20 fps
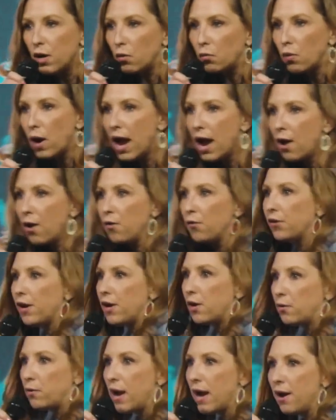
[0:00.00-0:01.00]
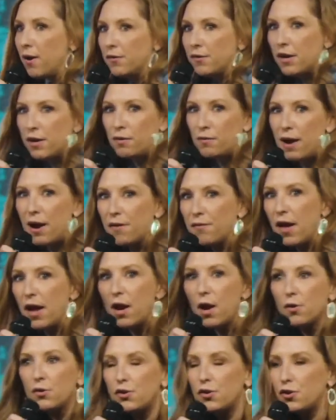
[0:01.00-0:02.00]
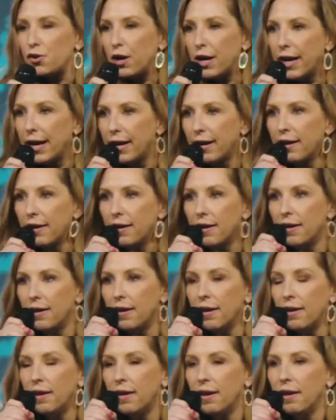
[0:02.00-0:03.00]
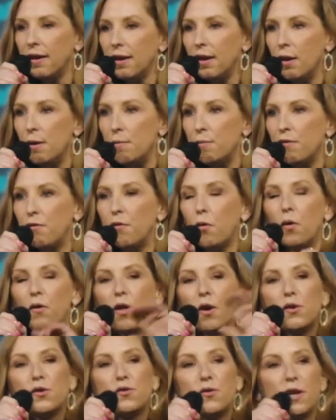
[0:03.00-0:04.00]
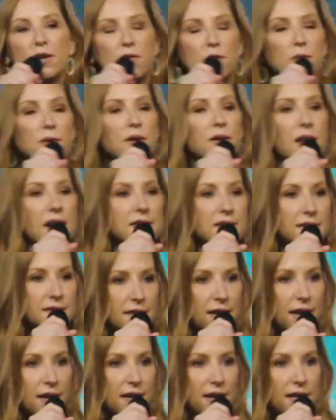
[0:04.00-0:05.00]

around and around and around that host tree before the host tree even realizes it,